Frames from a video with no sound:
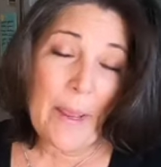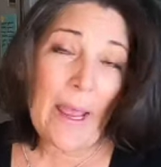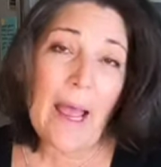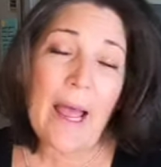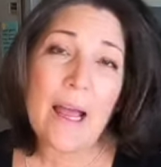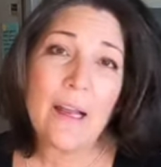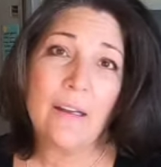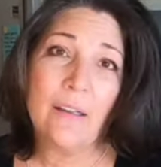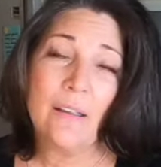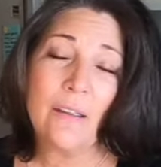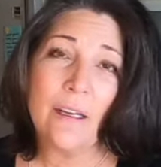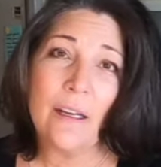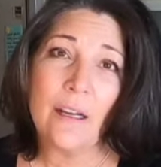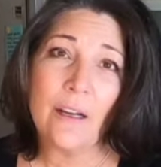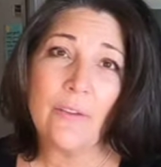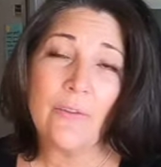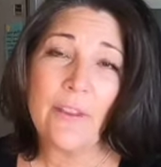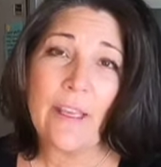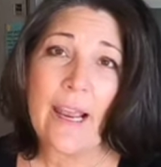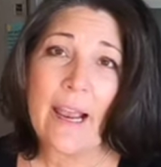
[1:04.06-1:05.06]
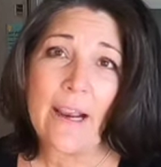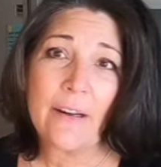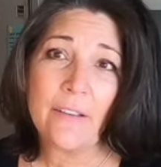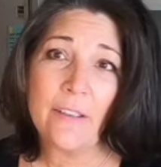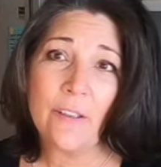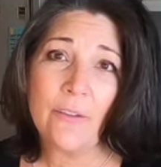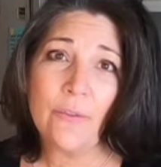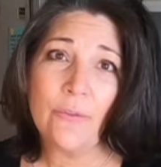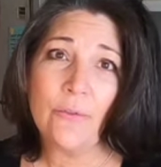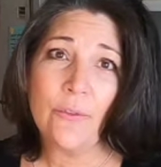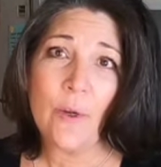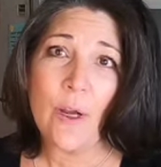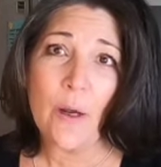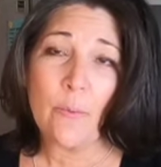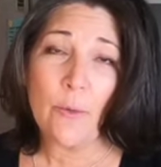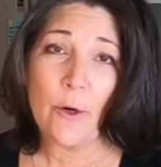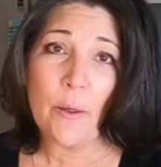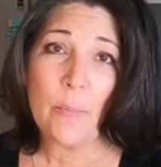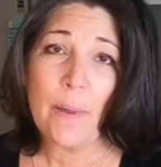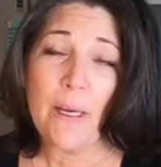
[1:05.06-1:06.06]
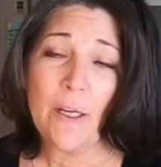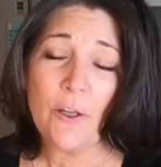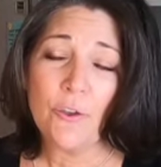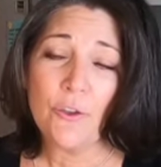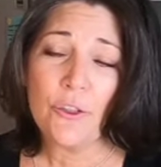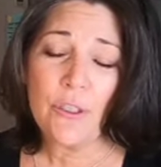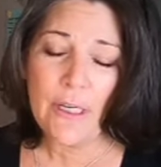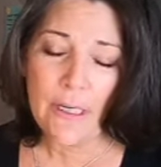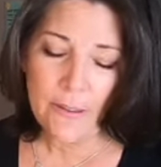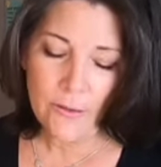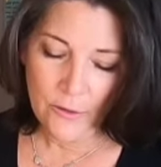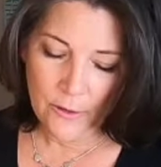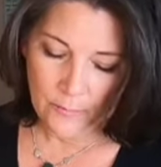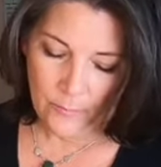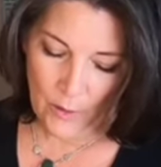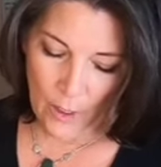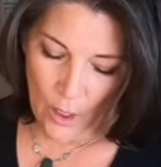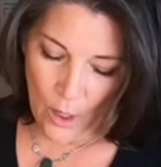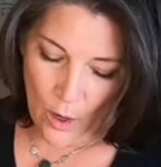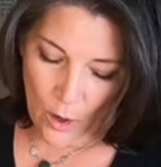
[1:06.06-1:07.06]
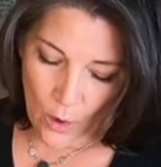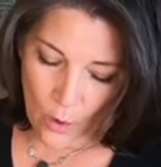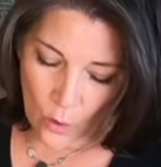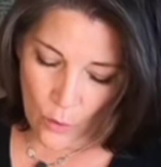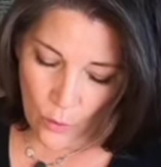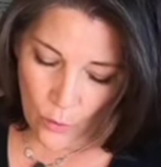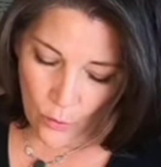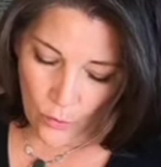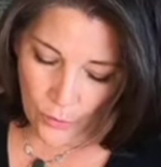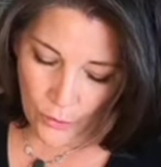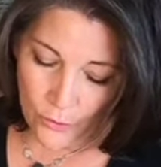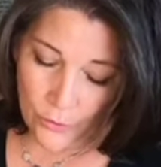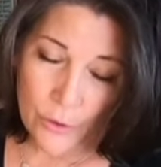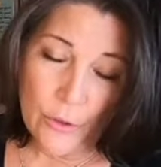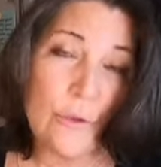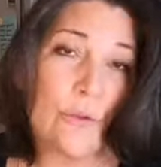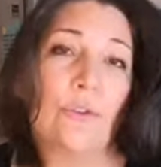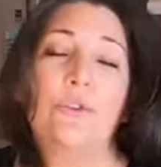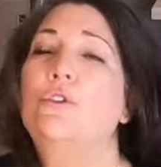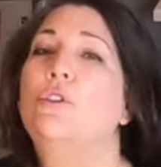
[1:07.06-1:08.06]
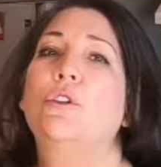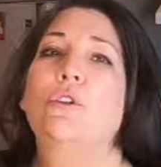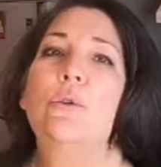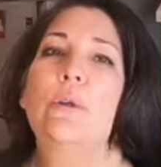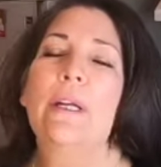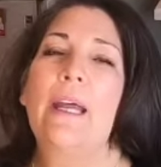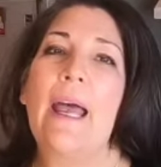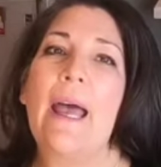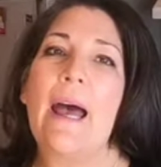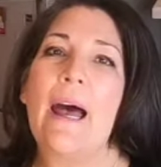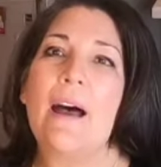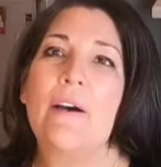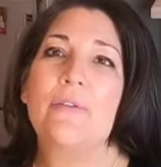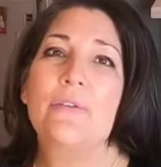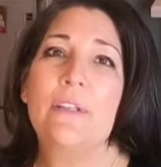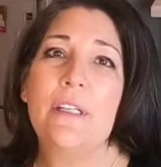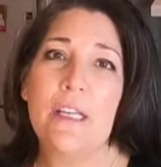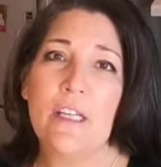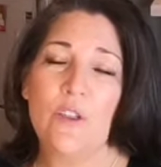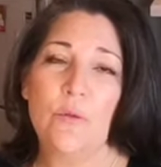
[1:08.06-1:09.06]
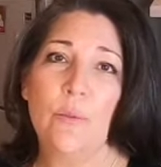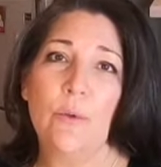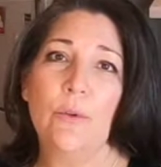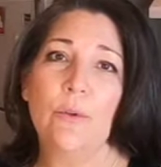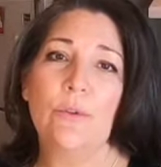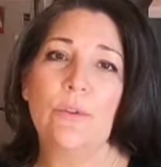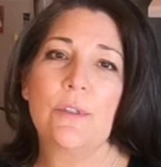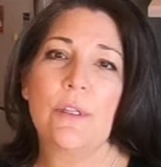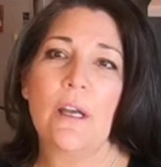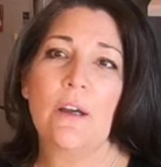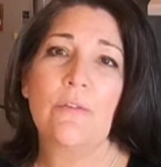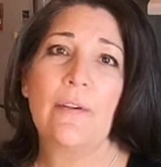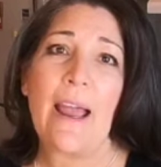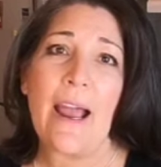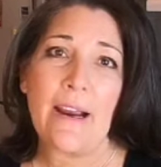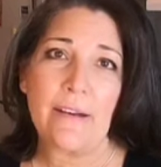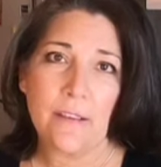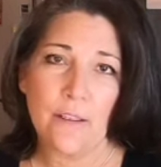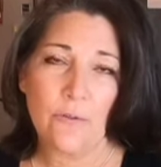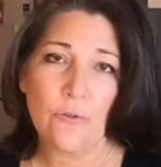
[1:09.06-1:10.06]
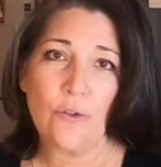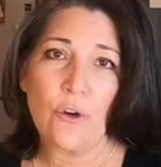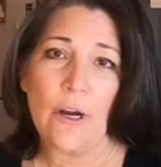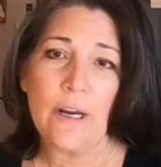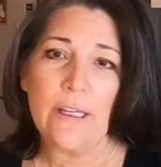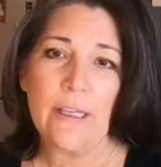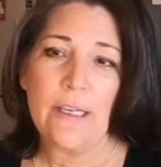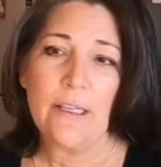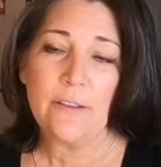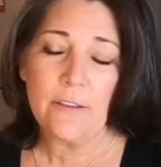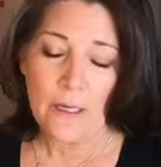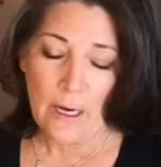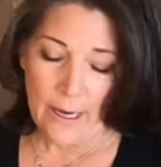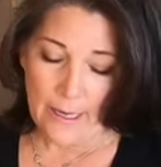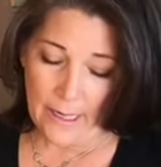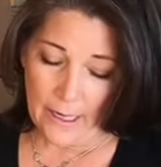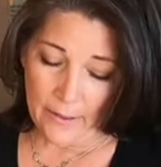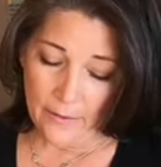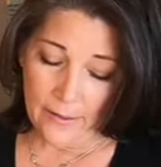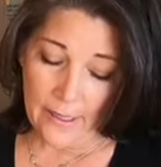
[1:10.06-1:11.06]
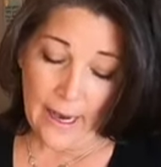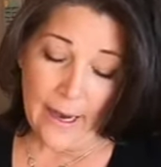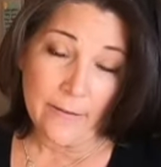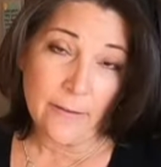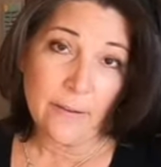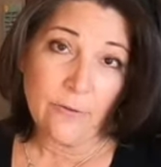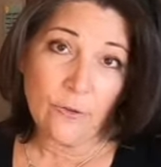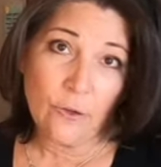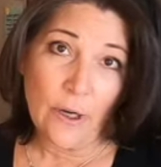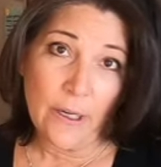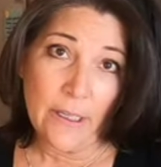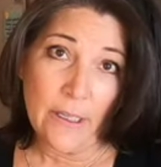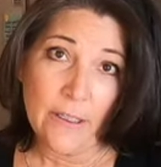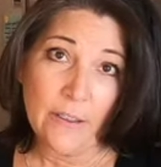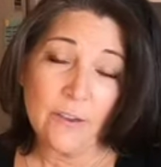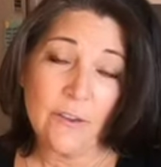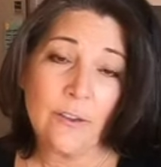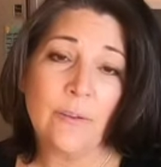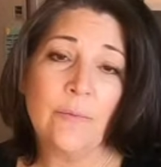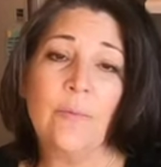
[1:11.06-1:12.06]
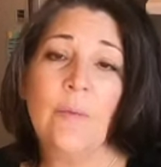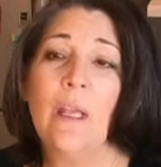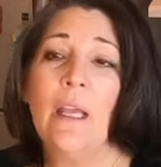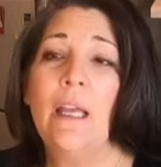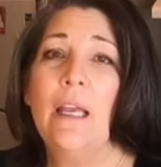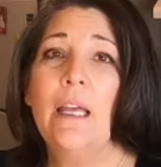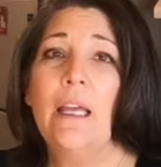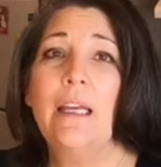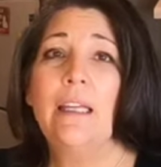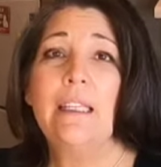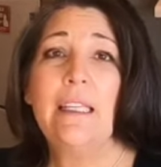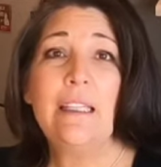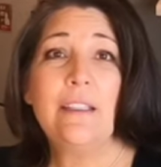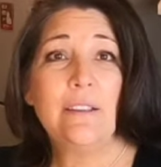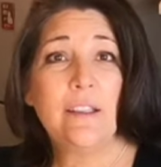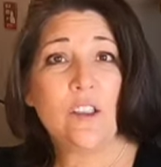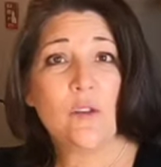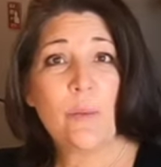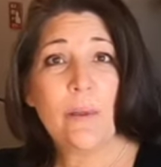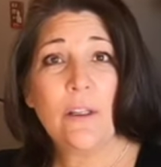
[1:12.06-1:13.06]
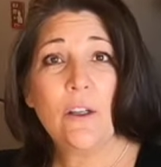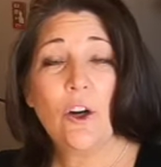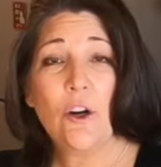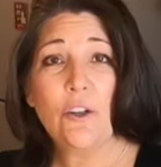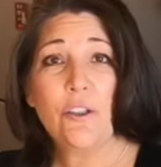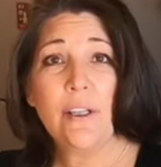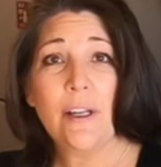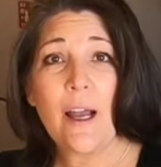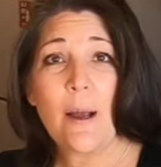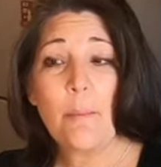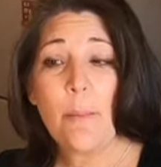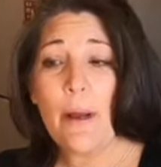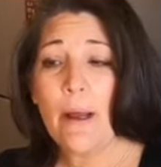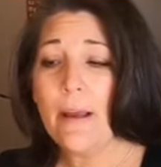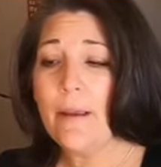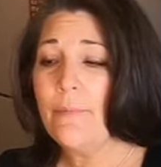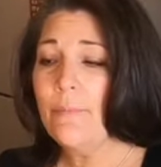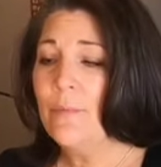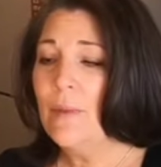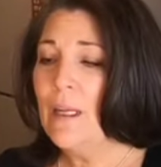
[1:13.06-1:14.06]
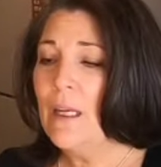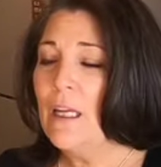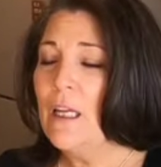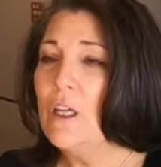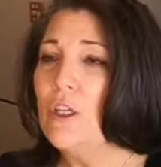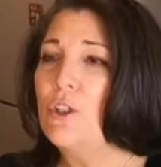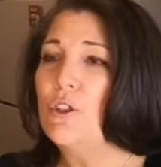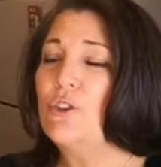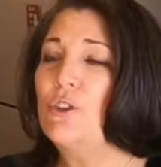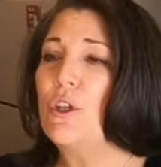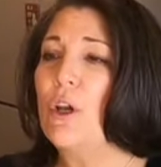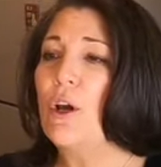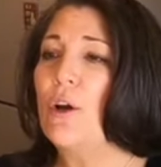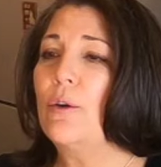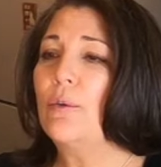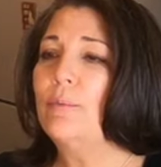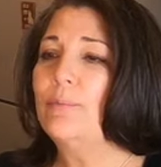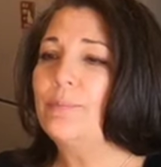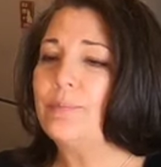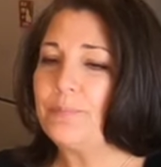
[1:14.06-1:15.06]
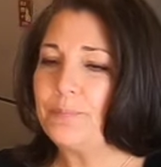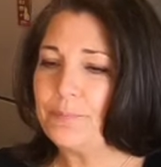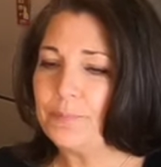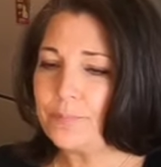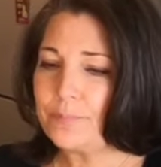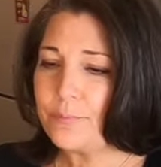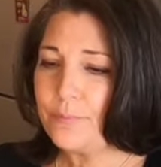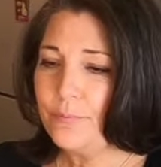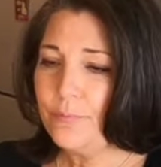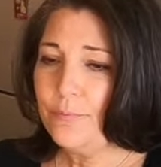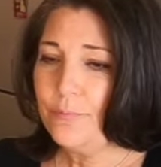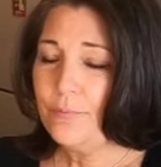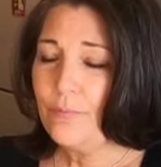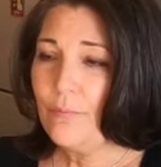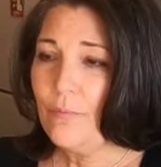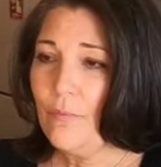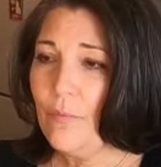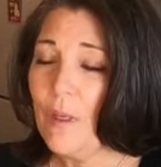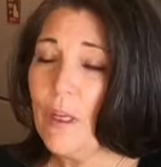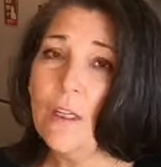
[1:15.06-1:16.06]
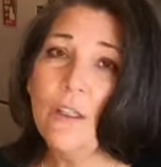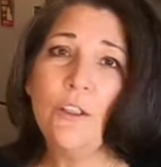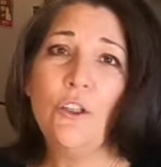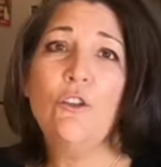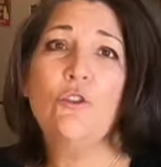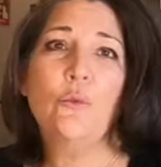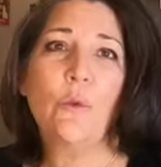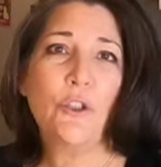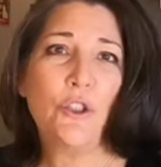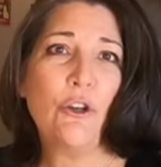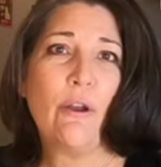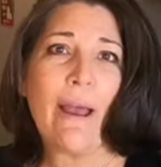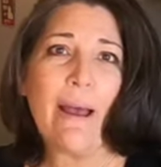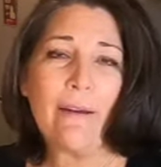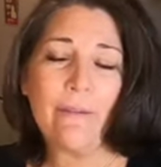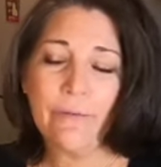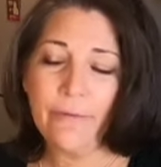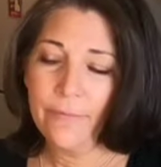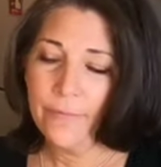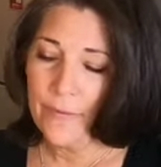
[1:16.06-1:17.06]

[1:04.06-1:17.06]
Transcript: pack of the active bread maker's yeast, or you use 2.5 teaspoons of active dry yeast. I had the active dry yeast. Yeast has been hard to come by, so use what you have.